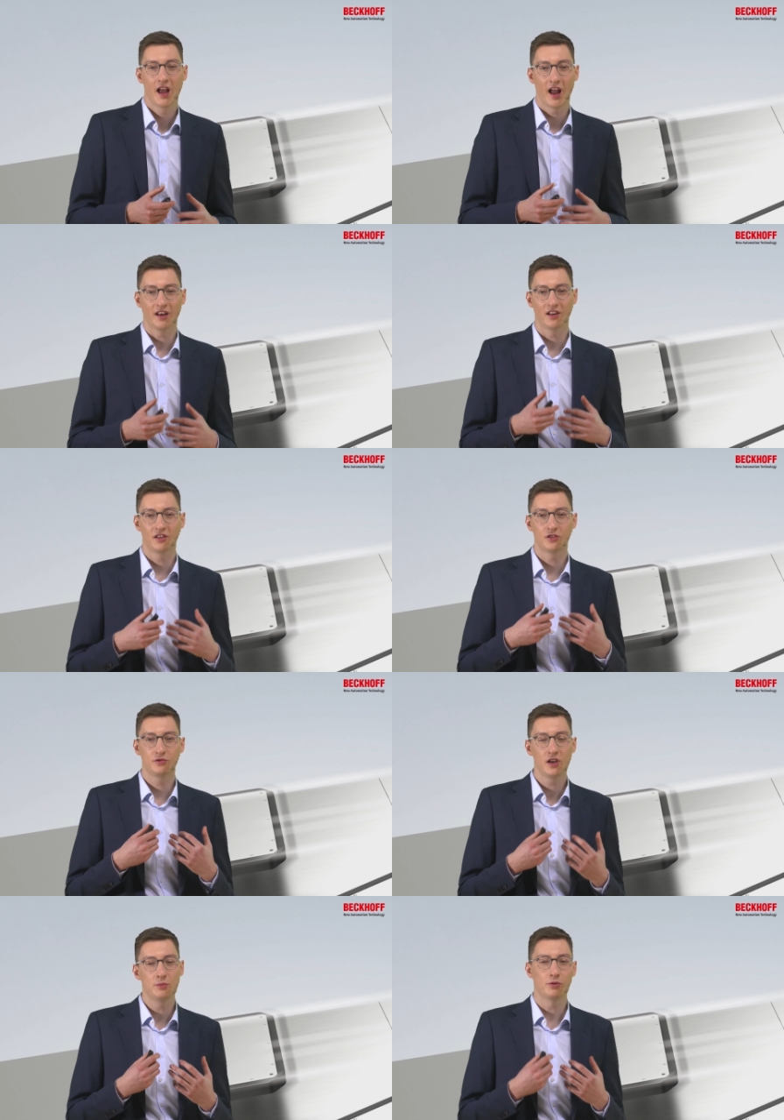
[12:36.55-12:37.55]
and it is
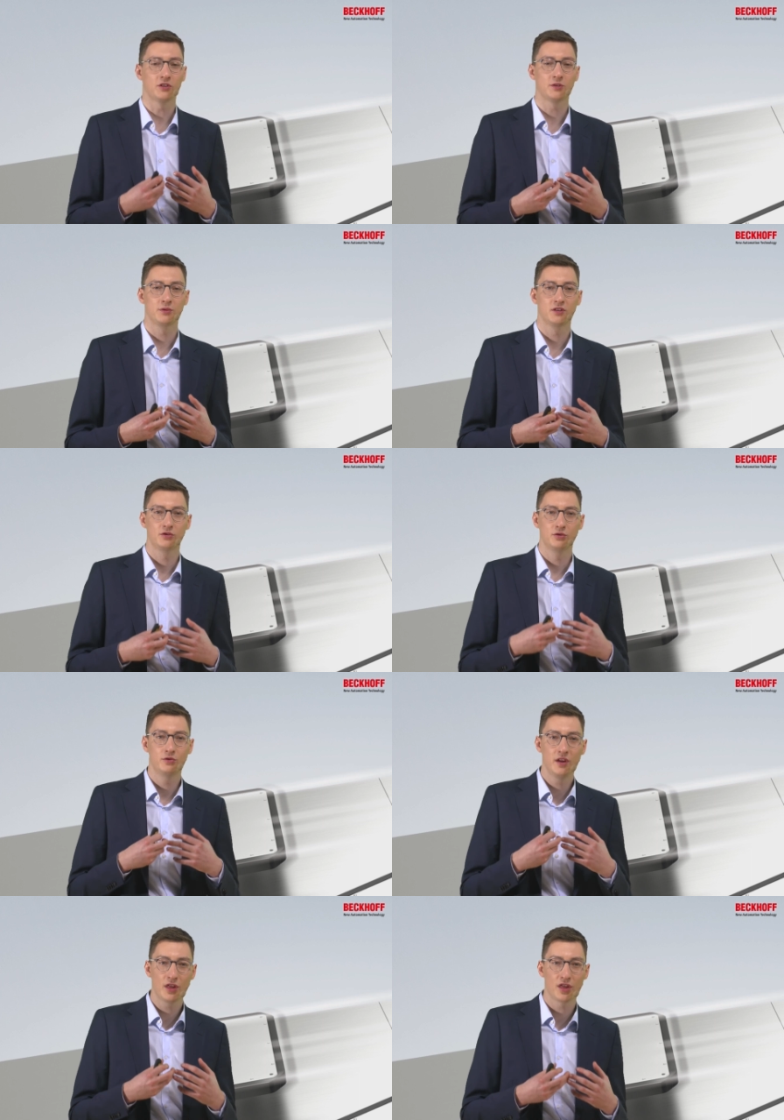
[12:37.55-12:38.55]
really possible to
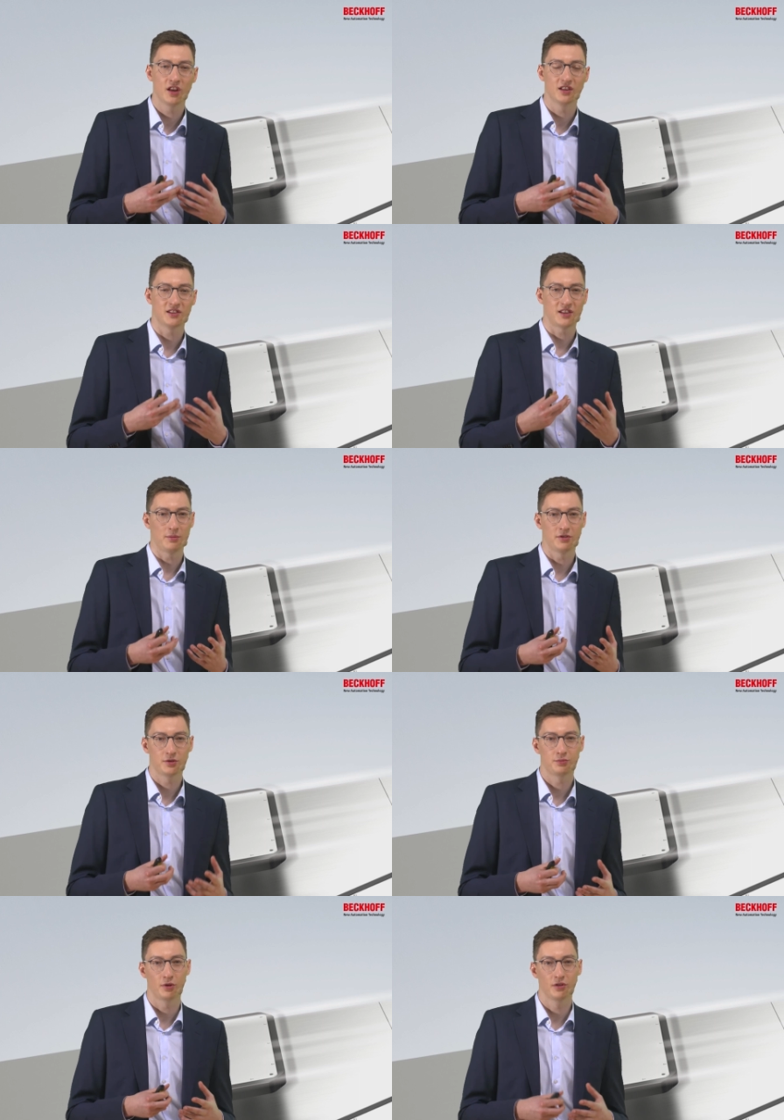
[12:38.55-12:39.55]
rethink
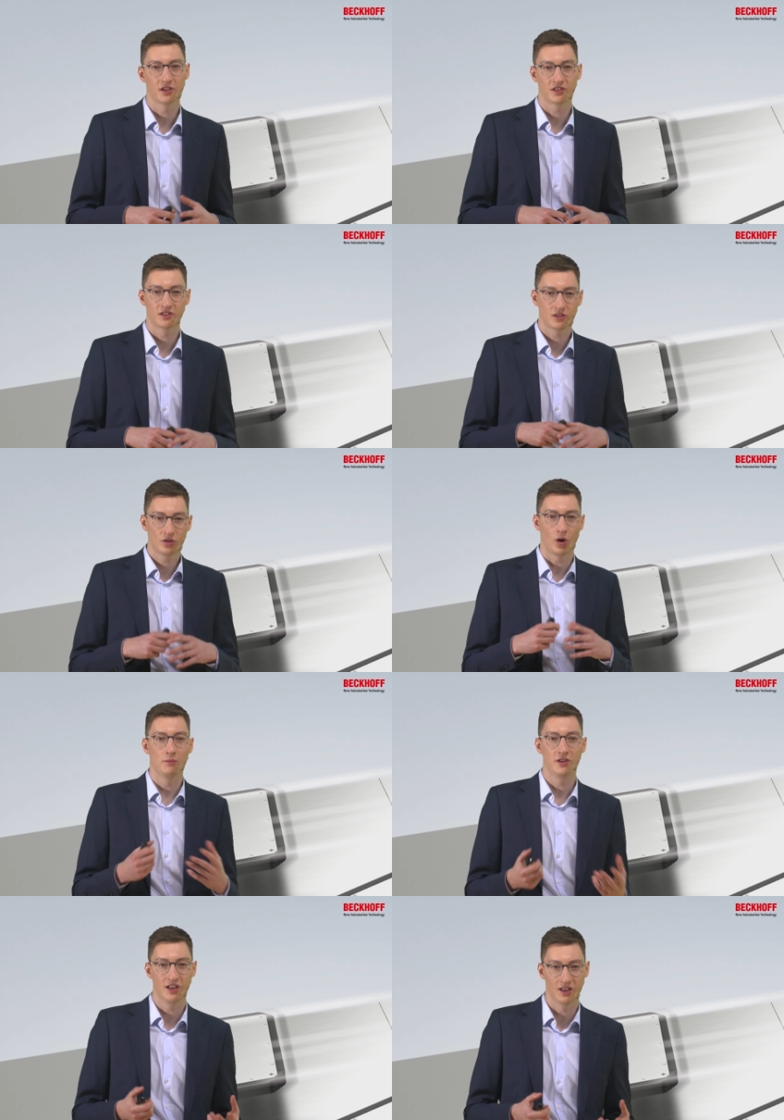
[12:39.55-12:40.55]
established processes
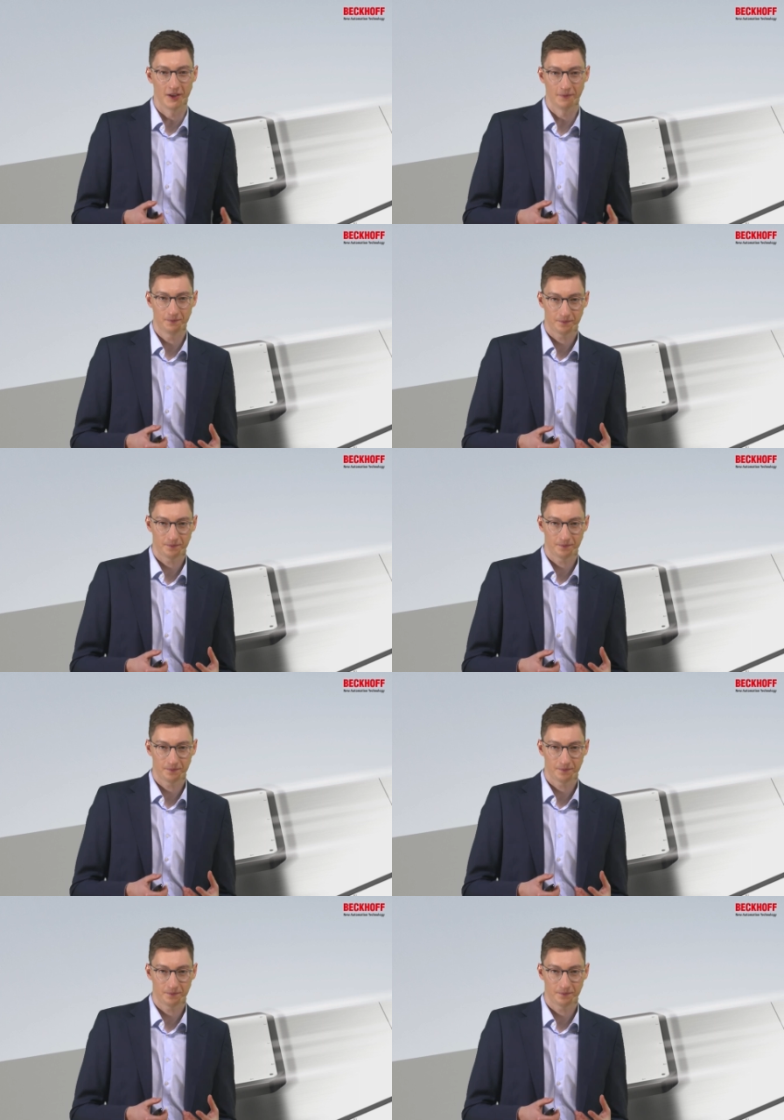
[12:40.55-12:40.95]
completely.